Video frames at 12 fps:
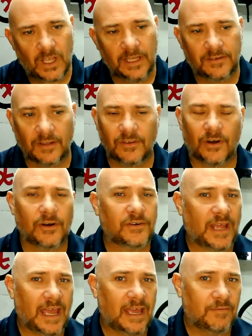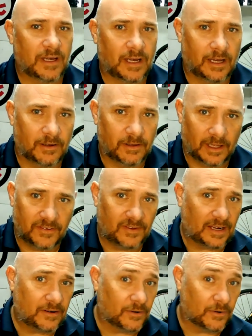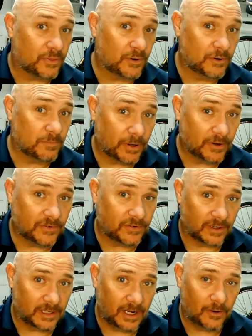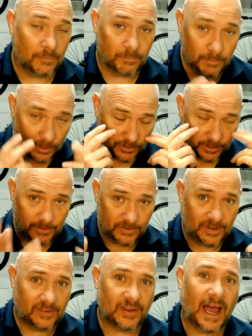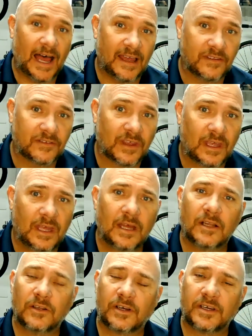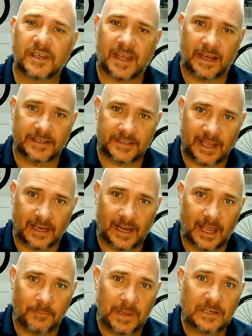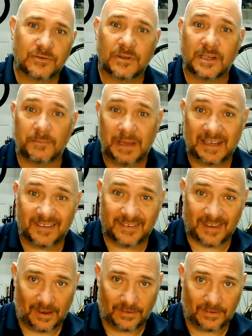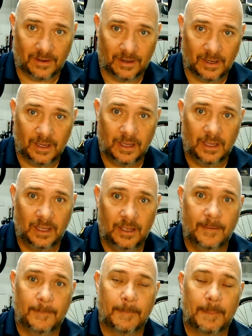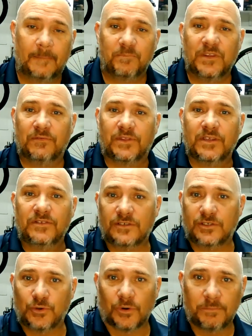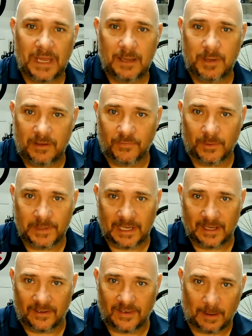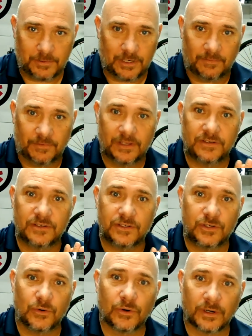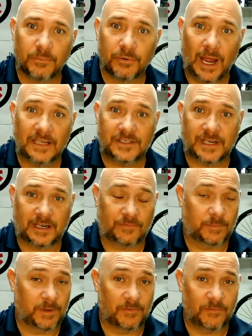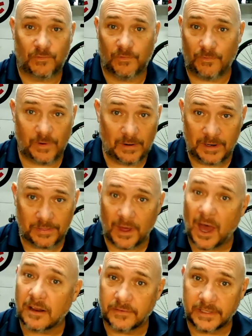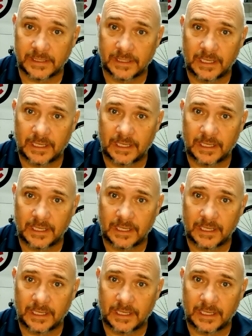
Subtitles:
it doesn't hurt to have a second or third person, multiple sets of eyes, look at the content and make sure that it makes sense. If this is your baby from the inception, if this is your project from the very thought of it,